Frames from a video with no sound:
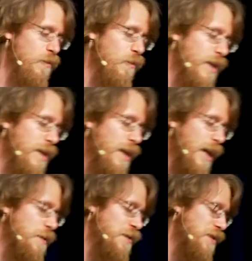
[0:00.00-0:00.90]
when
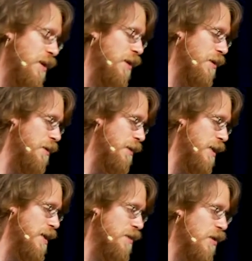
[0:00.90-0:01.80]
I was younger,
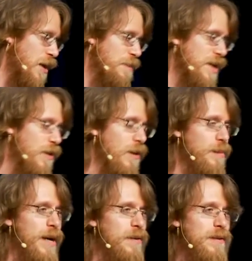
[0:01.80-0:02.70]
he taught me all
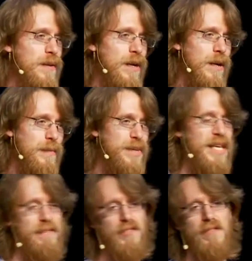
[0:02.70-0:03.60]
about
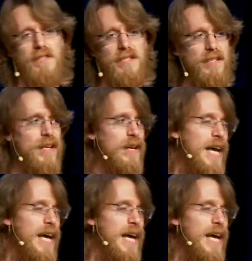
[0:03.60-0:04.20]
being of service